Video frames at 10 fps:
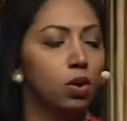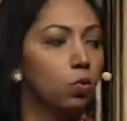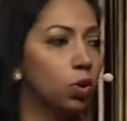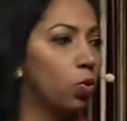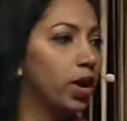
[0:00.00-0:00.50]

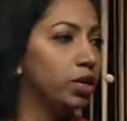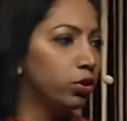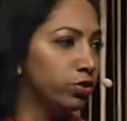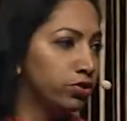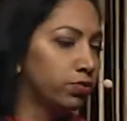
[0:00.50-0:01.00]
were quite
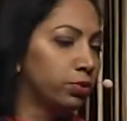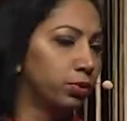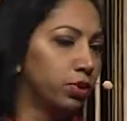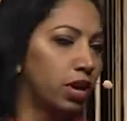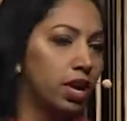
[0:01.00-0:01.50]

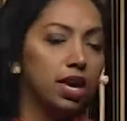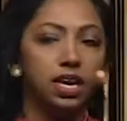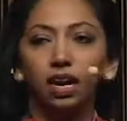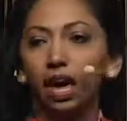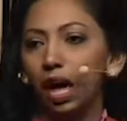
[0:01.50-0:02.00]
useful
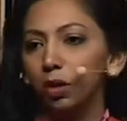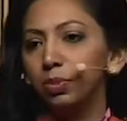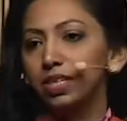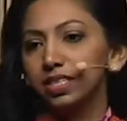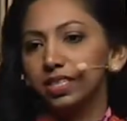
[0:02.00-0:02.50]
in
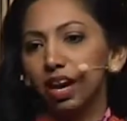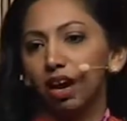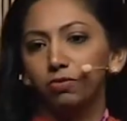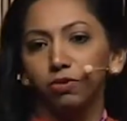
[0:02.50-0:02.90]
helping staff